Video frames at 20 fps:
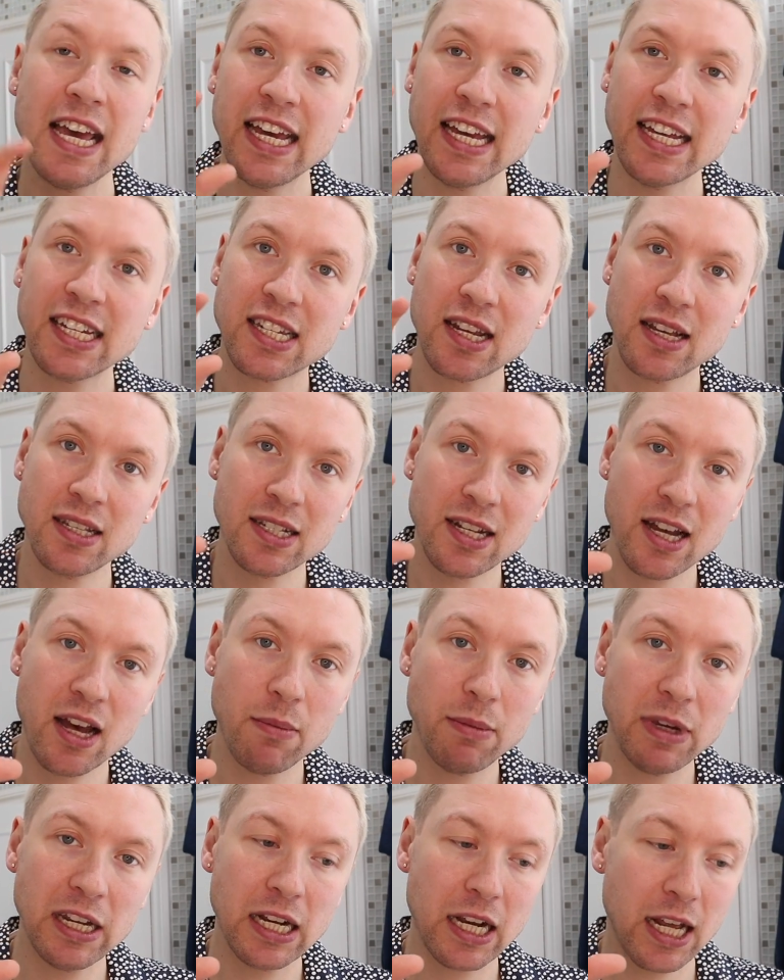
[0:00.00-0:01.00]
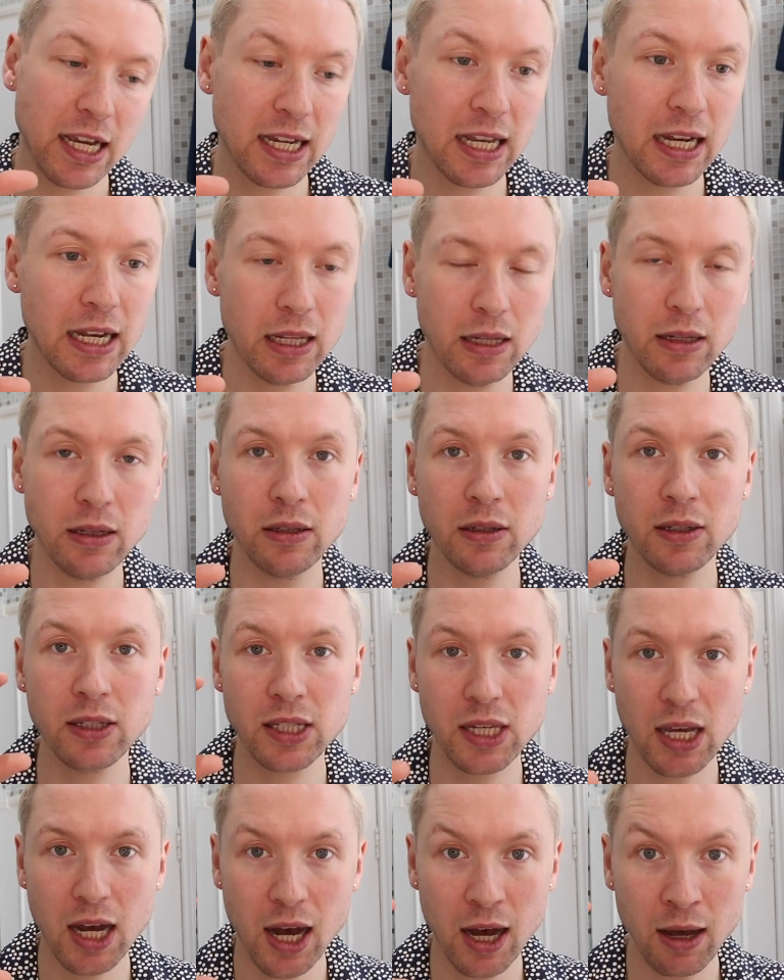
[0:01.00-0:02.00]
It does come in like a little
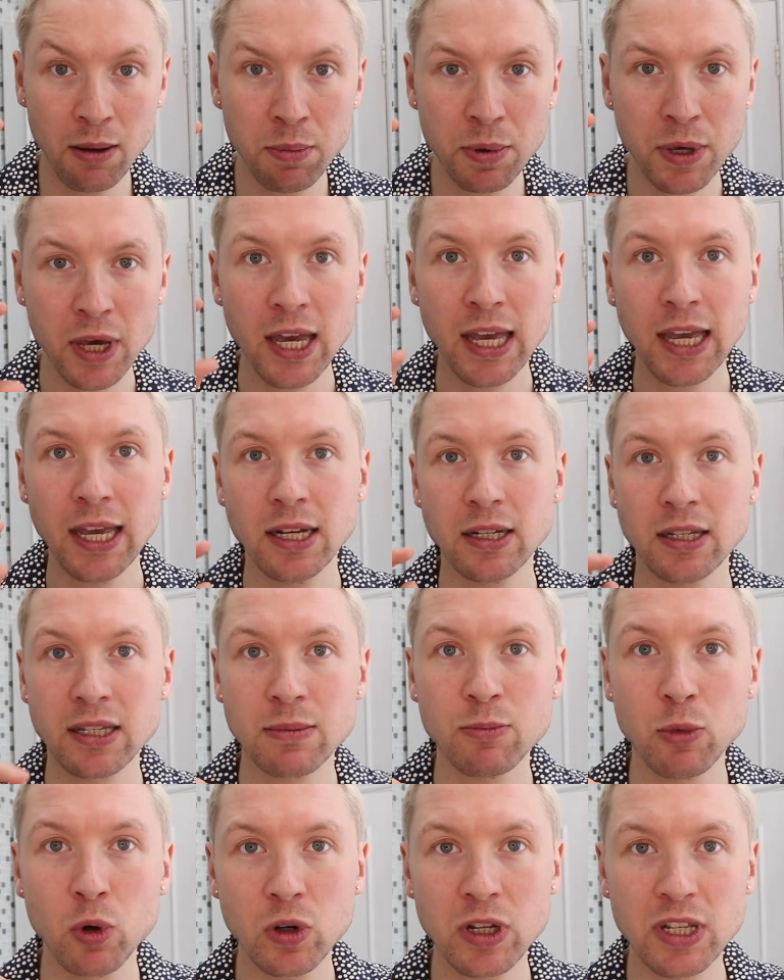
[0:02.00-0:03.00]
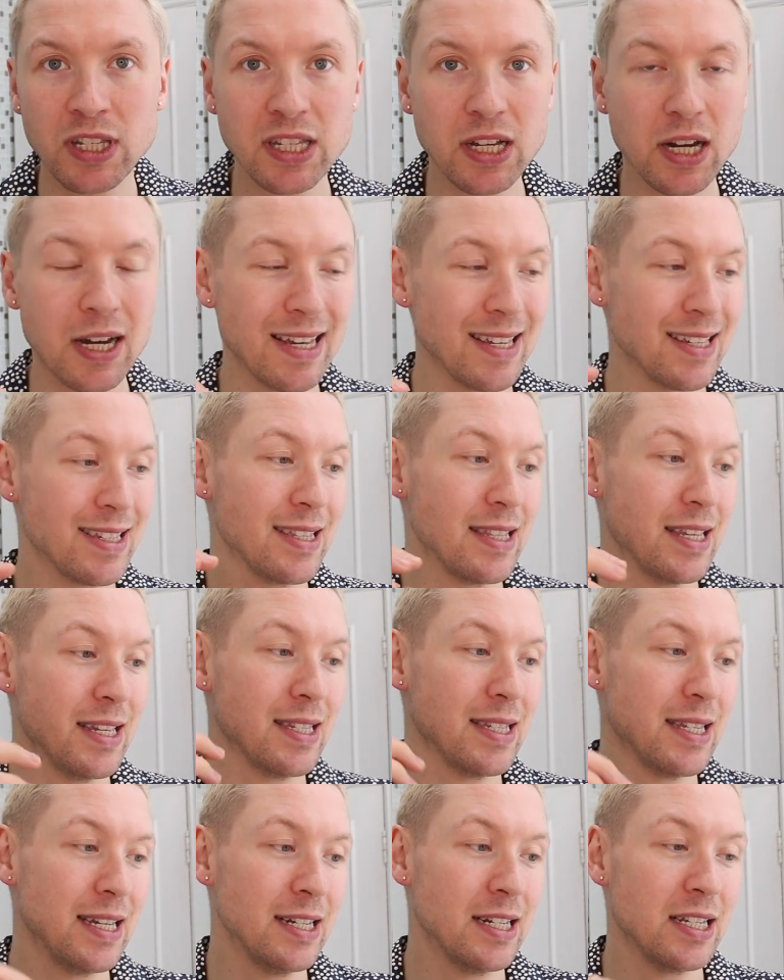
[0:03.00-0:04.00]
tub, in a smaller size
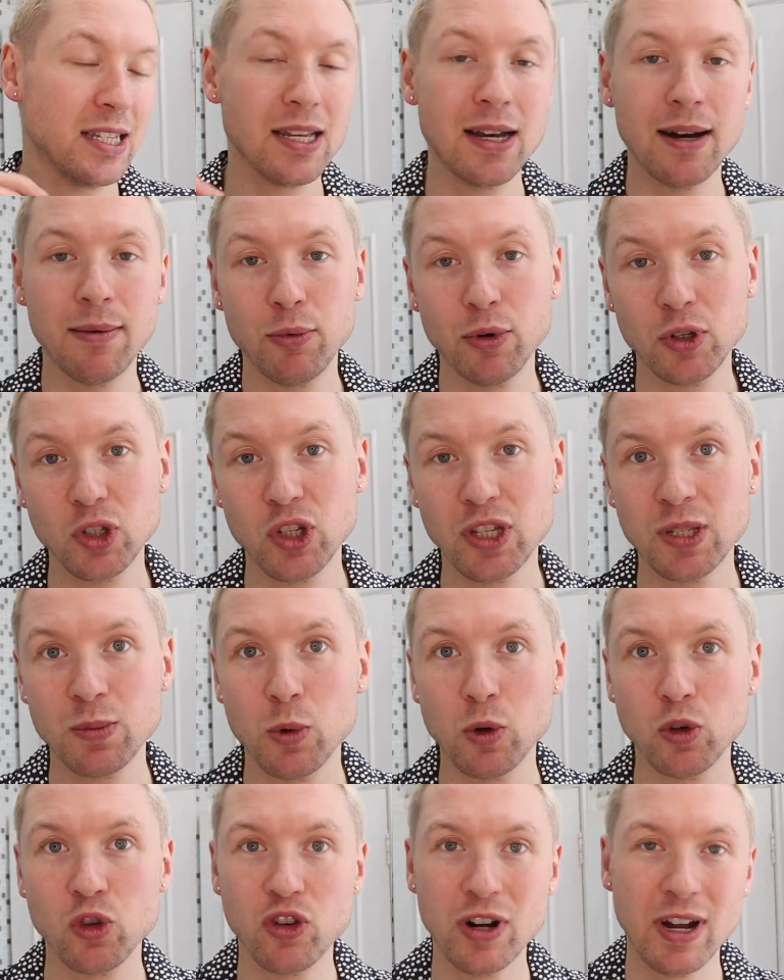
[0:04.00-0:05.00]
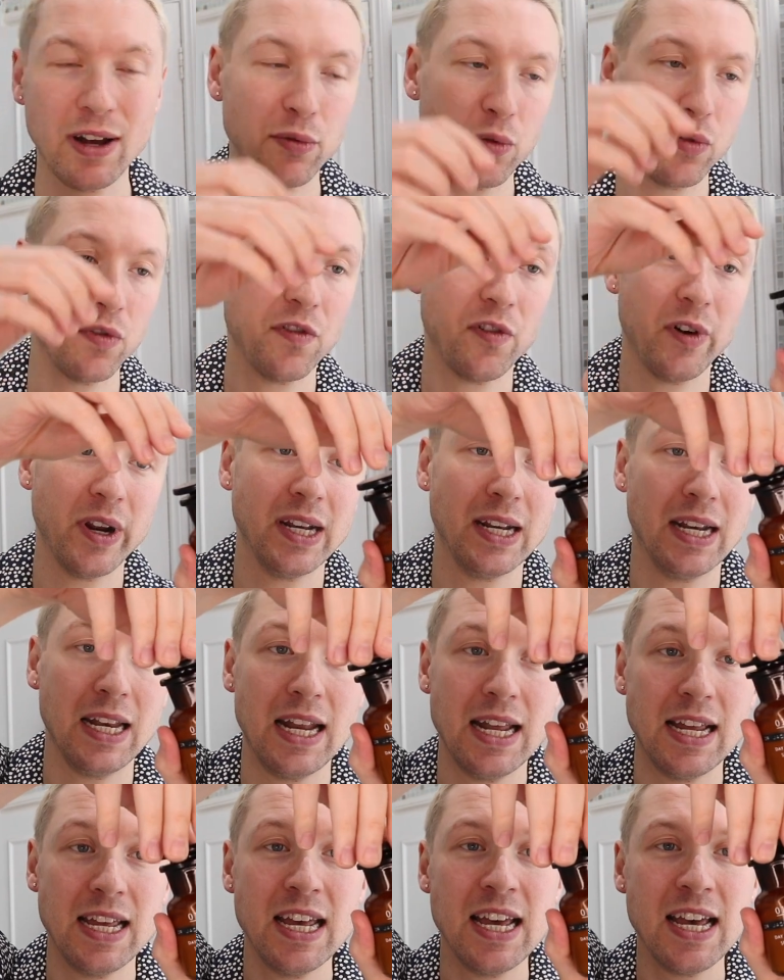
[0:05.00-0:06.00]
that's in a tub which is more travel
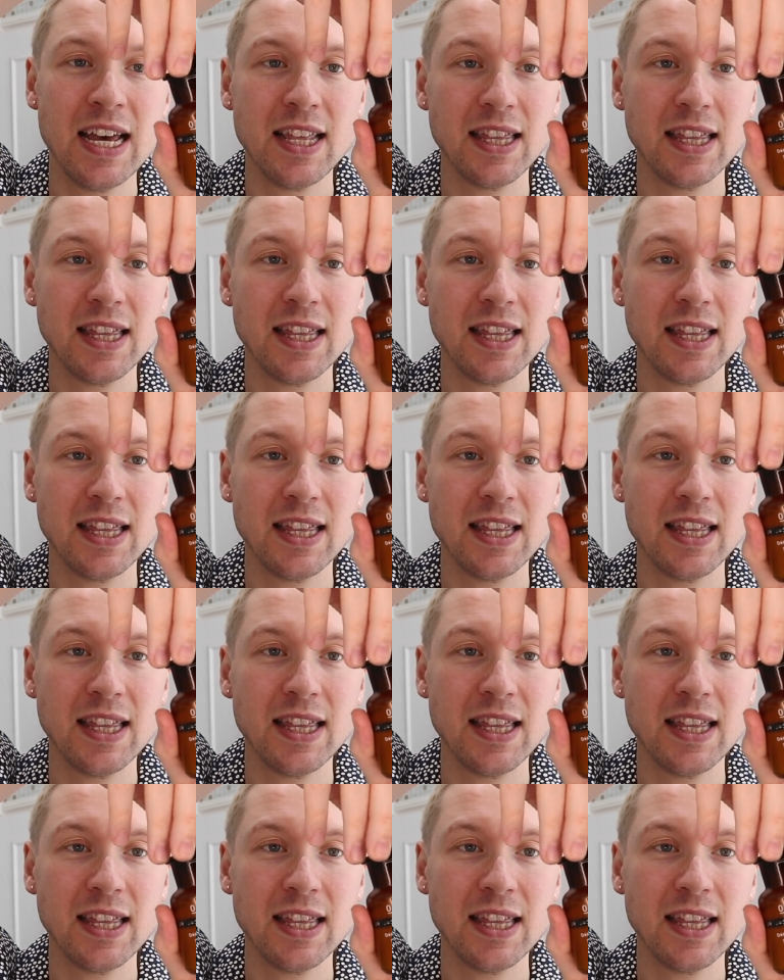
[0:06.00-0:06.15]
friendly.